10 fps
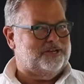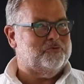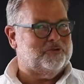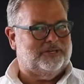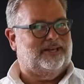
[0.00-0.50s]
that you
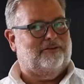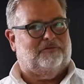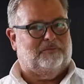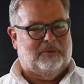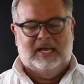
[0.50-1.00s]
wouldn't get
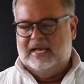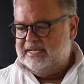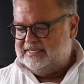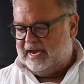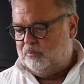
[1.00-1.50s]
from
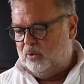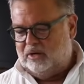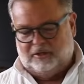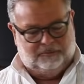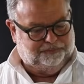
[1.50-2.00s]
tap
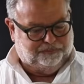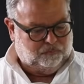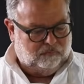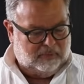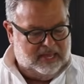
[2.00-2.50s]
water.
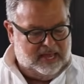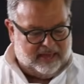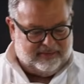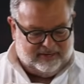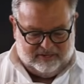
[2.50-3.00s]

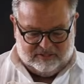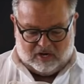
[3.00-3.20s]
And then here's